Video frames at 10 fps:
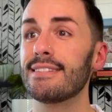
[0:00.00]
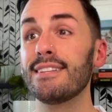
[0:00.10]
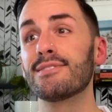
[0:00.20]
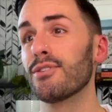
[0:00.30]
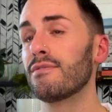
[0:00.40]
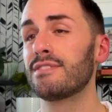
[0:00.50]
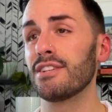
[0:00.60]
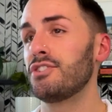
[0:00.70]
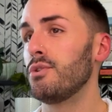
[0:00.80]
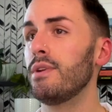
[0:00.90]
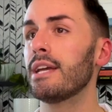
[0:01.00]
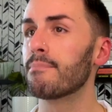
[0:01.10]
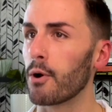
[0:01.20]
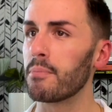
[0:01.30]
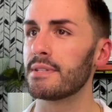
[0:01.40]
they serve such unique
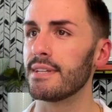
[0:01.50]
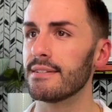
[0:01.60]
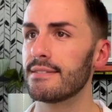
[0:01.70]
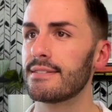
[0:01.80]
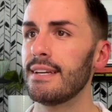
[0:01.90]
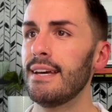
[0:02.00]
purposes.